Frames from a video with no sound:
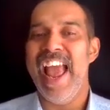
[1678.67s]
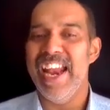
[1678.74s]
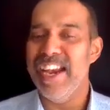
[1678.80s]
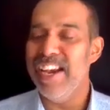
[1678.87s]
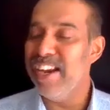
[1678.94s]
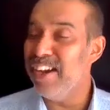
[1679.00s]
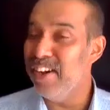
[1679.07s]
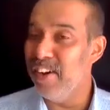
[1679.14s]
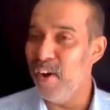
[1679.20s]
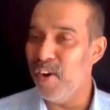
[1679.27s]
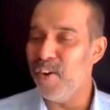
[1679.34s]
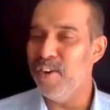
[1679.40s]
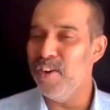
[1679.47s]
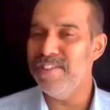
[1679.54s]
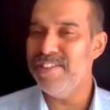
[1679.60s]
And
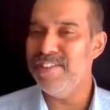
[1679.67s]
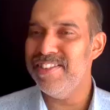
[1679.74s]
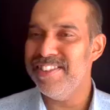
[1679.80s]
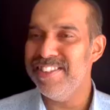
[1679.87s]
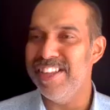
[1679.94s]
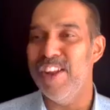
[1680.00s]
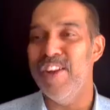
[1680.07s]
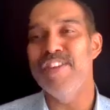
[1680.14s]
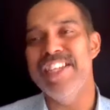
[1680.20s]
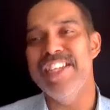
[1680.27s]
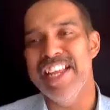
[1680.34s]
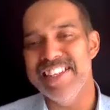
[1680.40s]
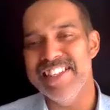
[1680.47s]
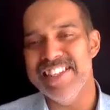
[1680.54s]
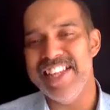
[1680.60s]
logos, the
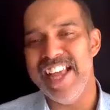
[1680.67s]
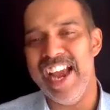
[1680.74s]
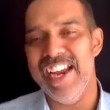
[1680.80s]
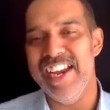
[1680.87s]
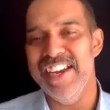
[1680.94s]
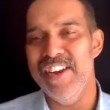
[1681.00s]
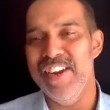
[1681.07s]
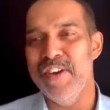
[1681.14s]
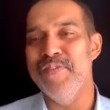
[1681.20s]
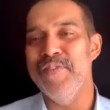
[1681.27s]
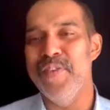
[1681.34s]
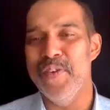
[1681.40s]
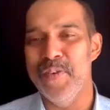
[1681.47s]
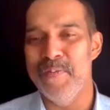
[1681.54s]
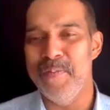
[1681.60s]
logical side
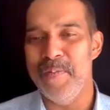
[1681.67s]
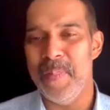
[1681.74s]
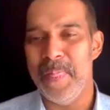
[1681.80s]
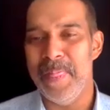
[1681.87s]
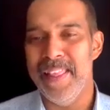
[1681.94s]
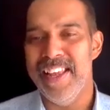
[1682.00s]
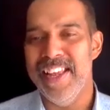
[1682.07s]
of you.